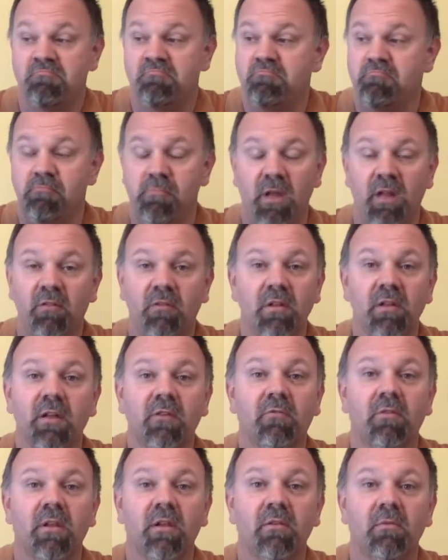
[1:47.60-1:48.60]
It's
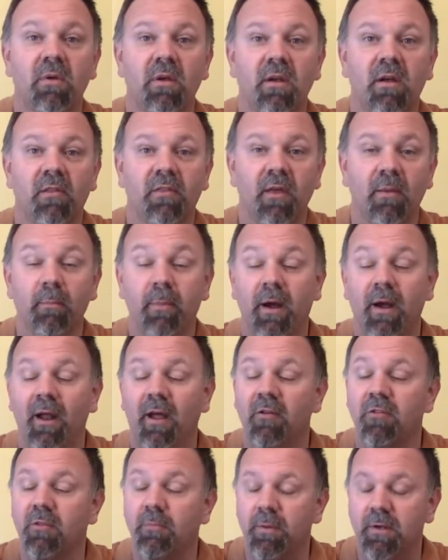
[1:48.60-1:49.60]
literally doing nothing, but it has
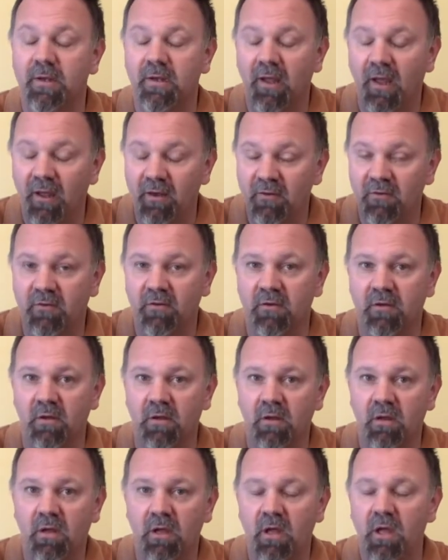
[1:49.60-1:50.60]
the potential
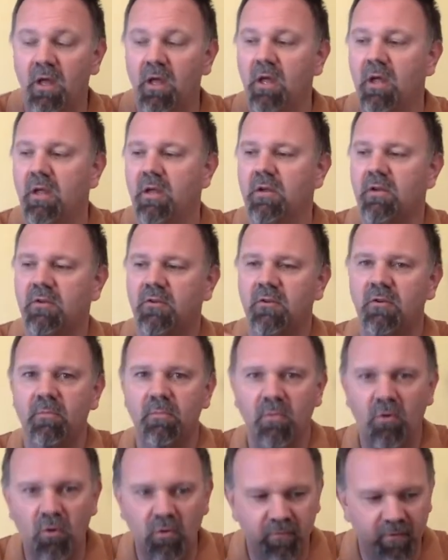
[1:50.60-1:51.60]
to
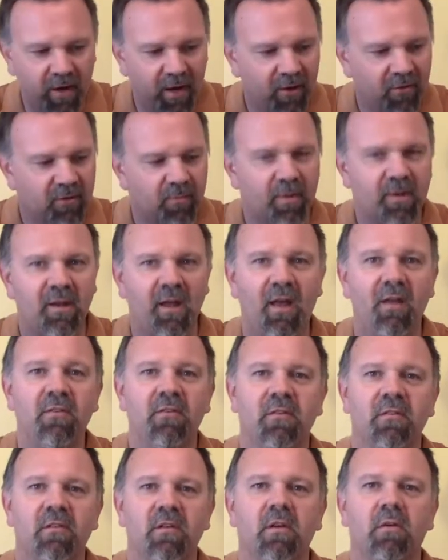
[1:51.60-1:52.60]
move. It has the potential
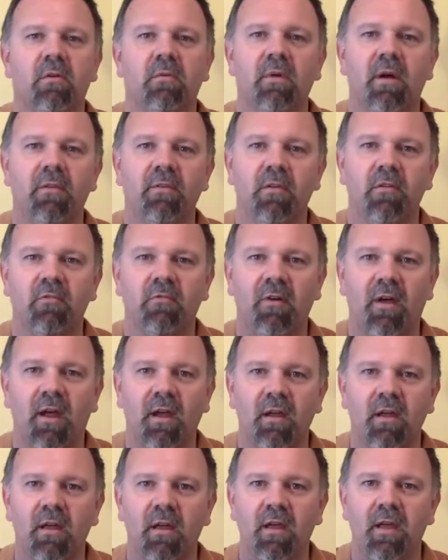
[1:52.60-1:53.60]
to go around this track.
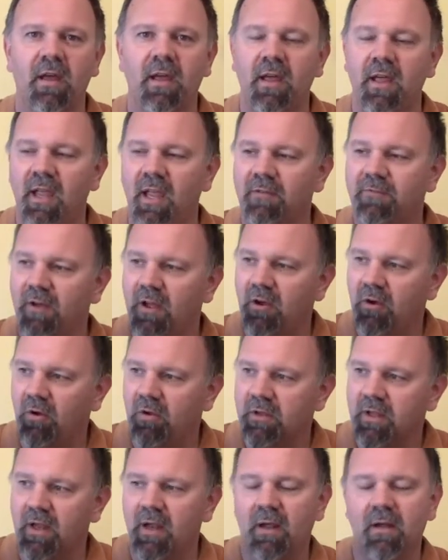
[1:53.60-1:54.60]
If I hold
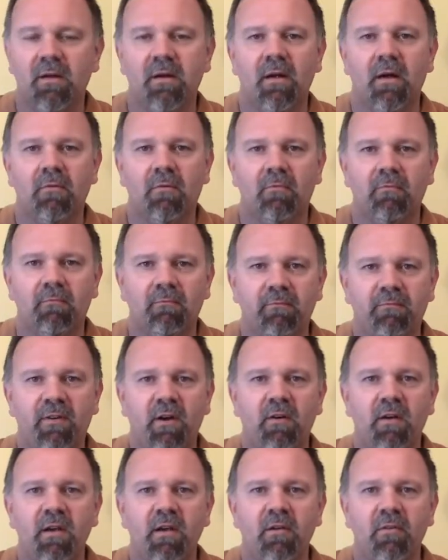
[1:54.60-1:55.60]
it very
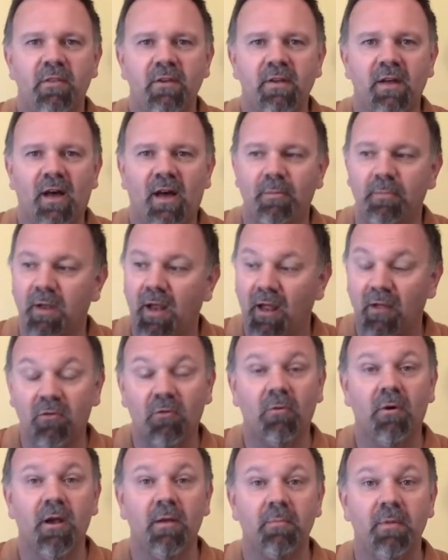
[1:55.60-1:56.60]
near the top, it has
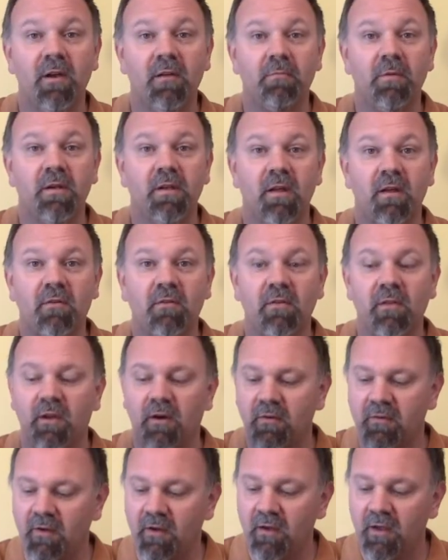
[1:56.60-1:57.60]
quite a bit of potential
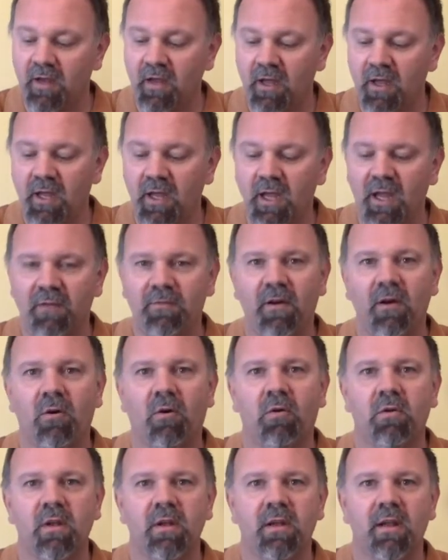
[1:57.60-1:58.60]
energy. If I
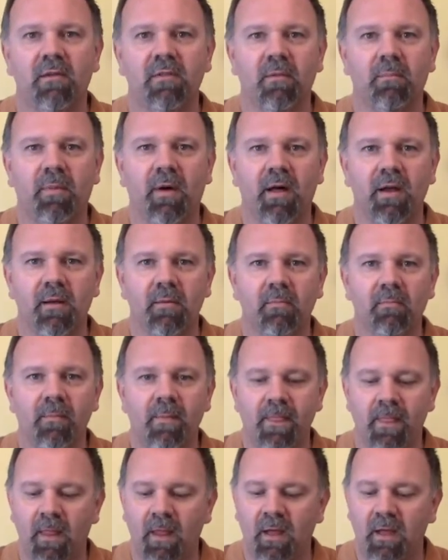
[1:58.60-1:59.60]
hold it down the bottom,
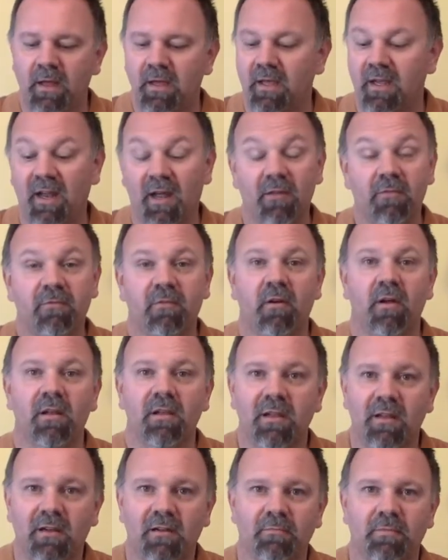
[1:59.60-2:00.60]
it has very
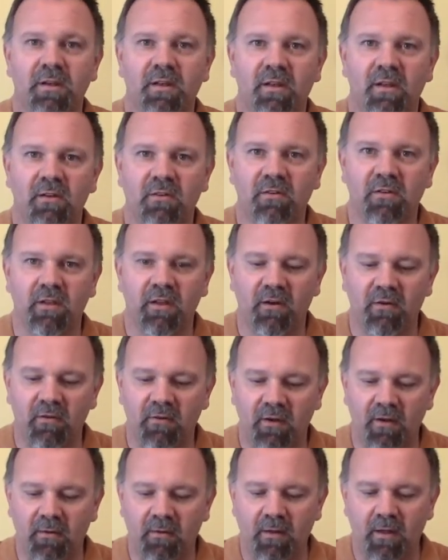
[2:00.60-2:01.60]
little potential energy
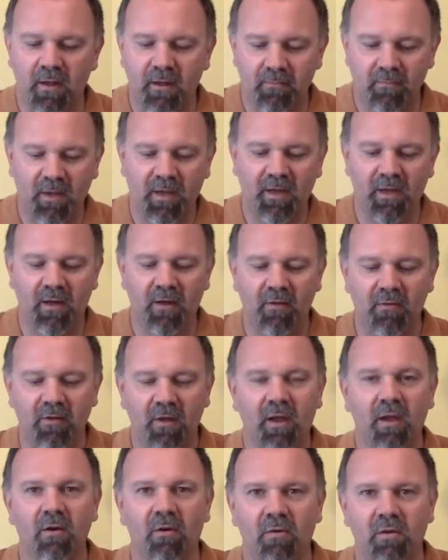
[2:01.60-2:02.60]
because it can
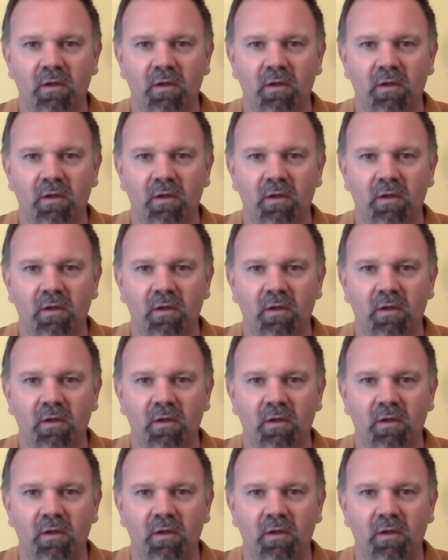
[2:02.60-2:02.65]
only